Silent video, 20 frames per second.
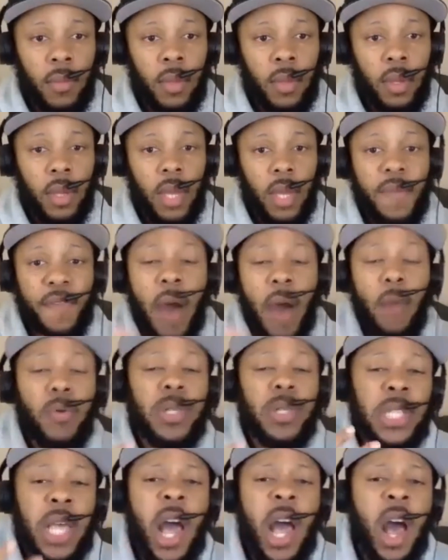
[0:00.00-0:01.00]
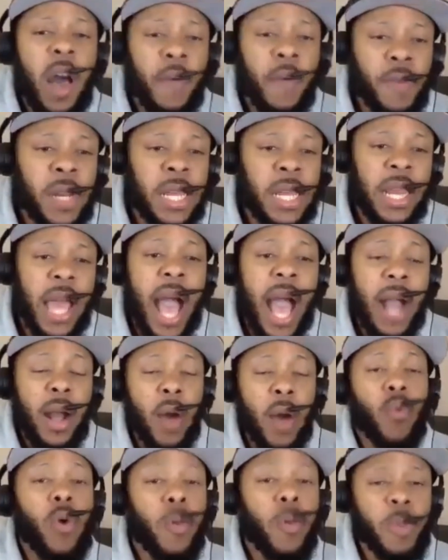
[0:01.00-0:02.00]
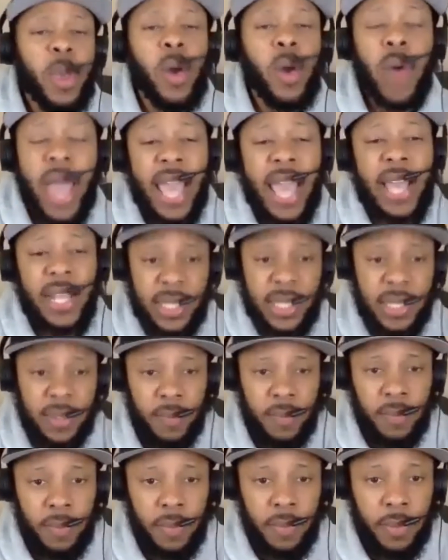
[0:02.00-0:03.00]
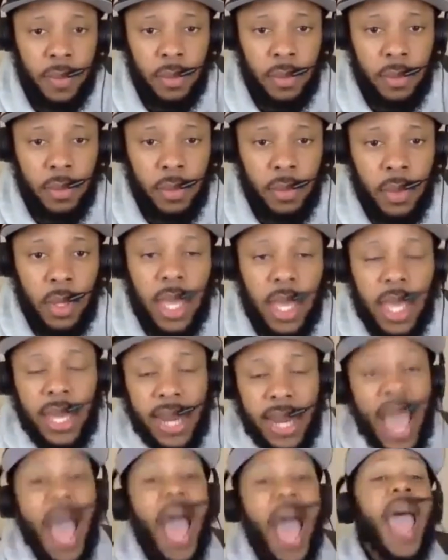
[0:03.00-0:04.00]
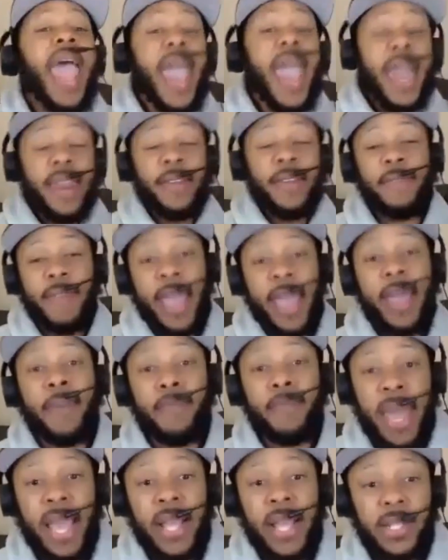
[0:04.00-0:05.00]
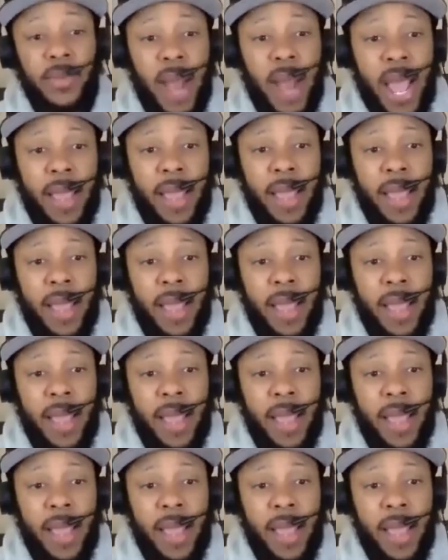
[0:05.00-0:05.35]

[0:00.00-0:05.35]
if I was confident I could whoop your ass and I had a fan base, right?